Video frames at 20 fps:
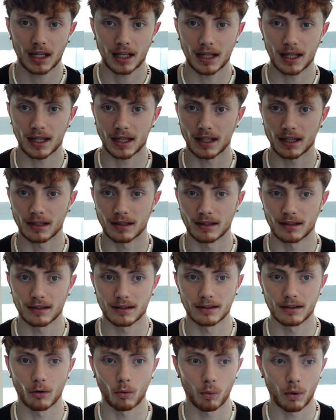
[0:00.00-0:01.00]
and
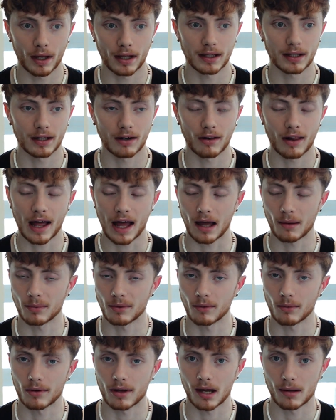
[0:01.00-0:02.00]
the way it'll happen
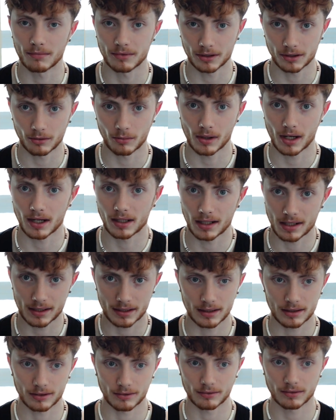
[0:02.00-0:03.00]
will come to you when it needs
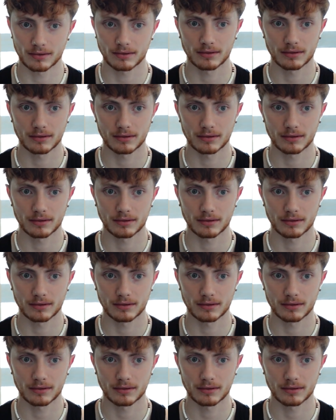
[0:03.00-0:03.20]
to.